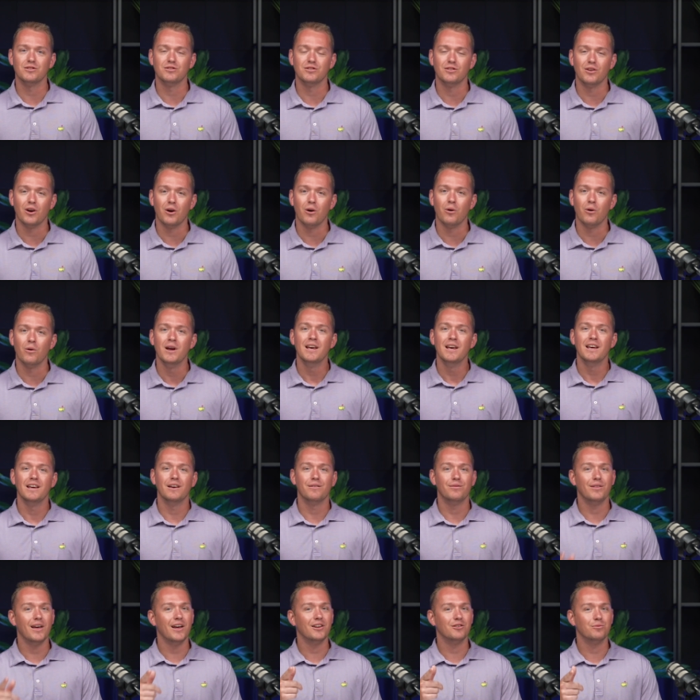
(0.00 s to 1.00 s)
So
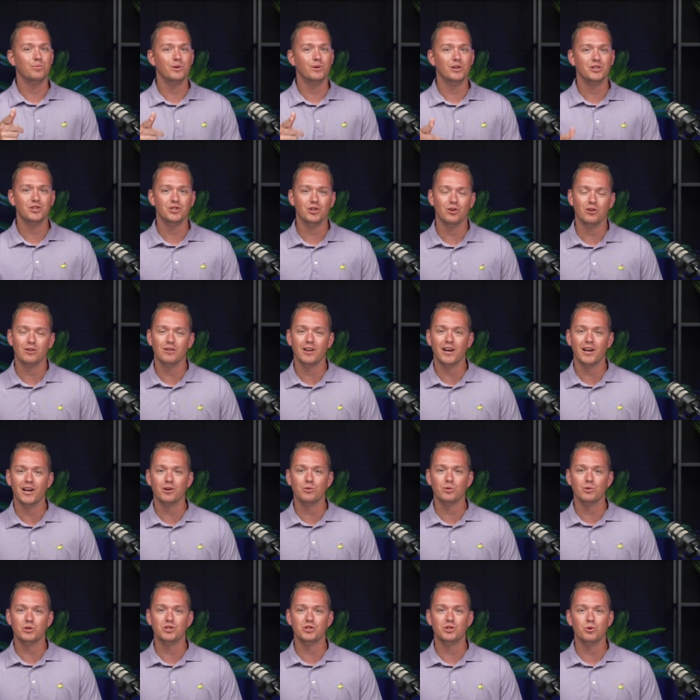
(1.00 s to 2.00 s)
if that speaks your
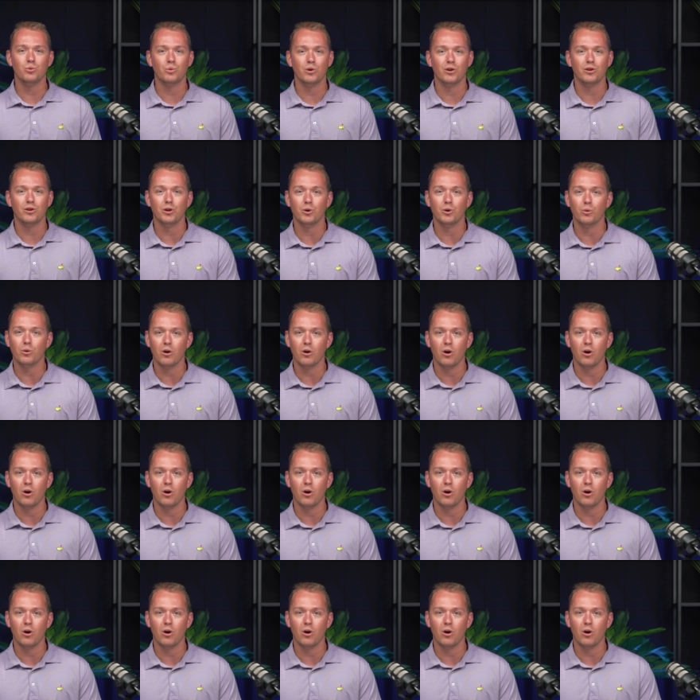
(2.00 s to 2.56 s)
language, you want a newer